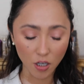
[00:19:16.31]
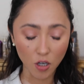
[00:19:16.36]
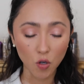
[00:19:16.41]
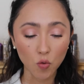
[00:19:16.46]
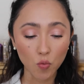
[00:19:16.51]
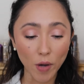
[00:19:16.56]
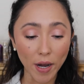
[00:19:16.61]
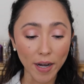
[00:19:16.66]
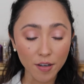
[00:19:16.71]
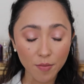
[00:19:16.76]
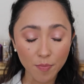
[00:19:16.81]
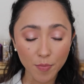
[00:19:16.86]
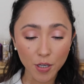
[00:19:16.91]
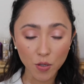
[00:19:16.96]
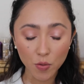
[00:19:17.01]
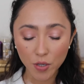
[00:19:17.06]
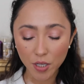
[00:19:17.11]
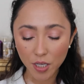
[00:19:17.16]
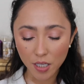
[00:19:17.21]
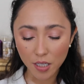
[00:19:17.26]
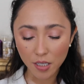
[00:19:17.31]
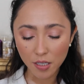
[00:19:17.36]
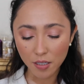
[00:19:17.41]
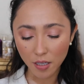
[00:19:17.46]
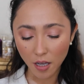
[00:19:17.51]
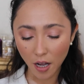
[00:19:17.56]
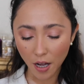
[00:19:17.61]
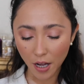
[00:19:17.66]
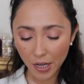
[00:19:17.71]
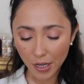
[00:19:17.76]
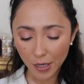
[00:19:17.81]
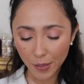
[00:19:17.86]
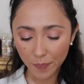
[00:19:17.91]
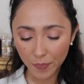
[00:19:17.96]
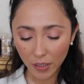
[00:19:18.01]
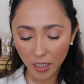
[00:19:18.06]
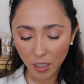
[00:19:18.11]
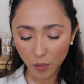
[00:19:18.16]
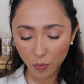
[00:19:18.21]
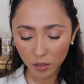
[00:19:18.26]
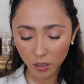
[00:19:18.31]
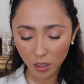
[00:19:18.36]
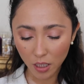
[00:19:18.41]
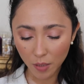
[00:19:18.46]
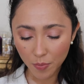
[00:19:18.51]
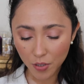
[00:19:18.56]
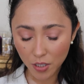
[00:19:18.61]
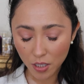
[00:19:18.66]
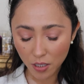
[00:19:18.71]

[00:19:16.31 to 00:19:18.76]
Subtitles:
Rare Beauty's liquid lips.